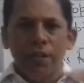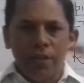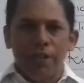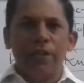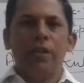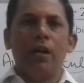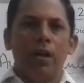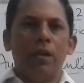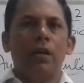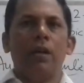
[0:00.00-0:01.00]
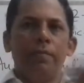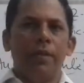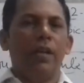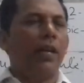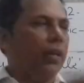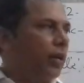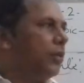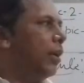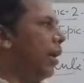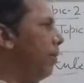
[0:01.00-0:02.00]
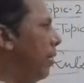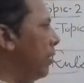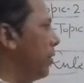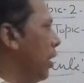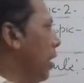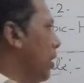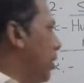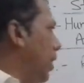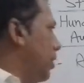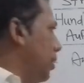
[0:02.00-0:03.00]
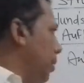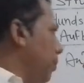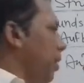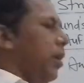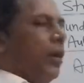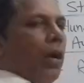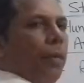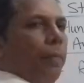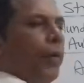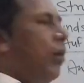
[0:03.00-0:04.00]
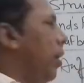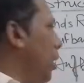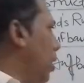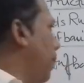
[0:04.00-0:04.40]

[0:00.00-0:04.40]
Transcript: increasing order of their energy levels. That is the meaning of building